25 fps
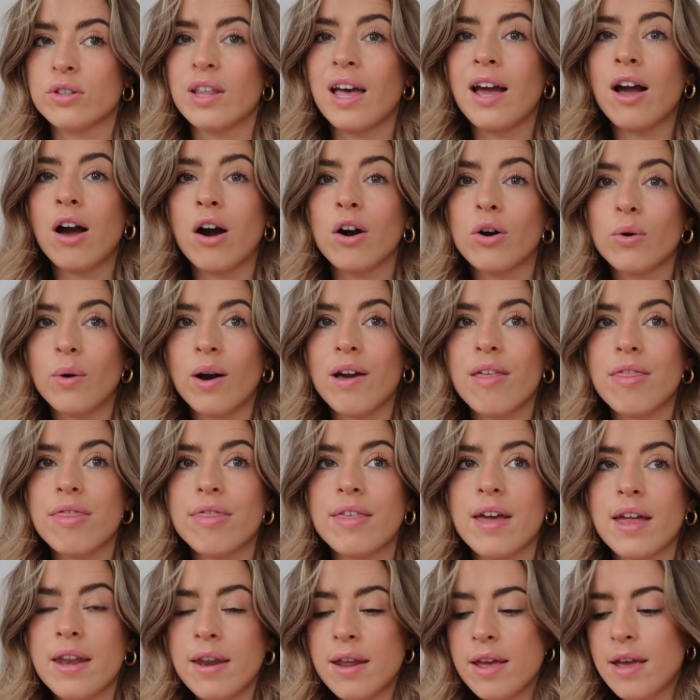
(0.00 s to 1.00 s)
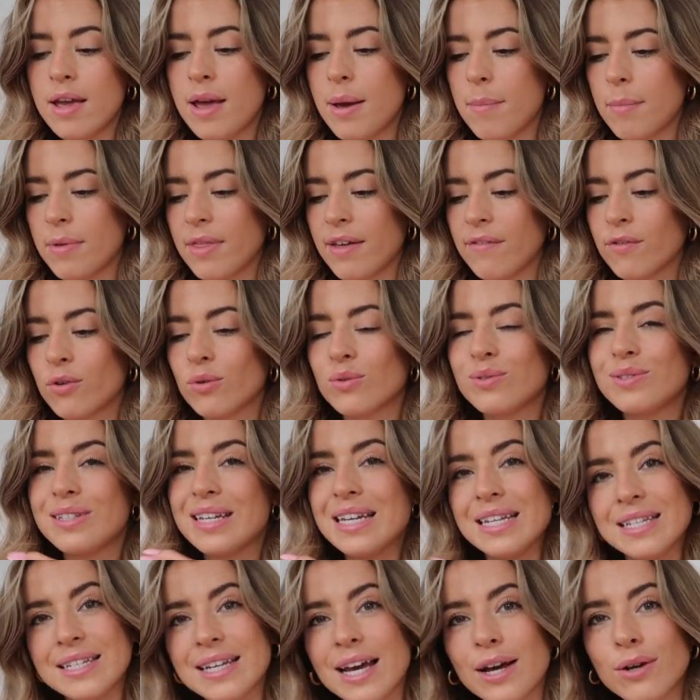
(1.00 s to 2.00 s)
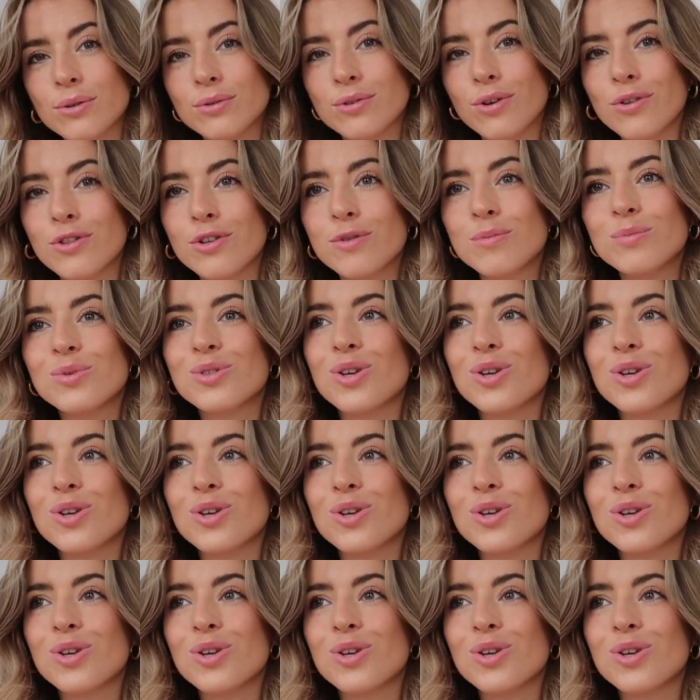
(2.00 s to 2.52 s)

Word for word: They are quite thin, but they've got details on them.